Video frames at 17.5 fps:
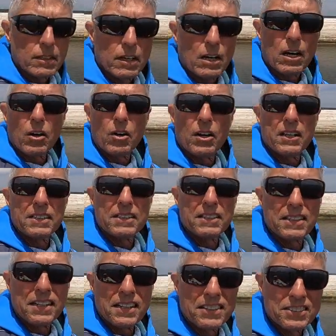All right
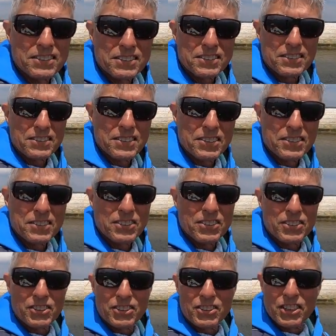guys, this
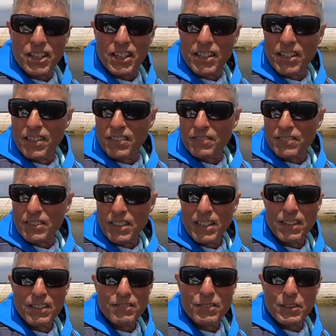is tough.
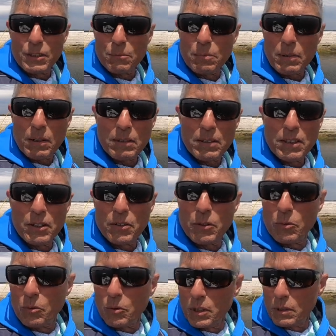You can probably hear
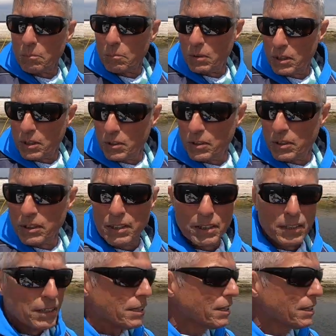the wind blowing.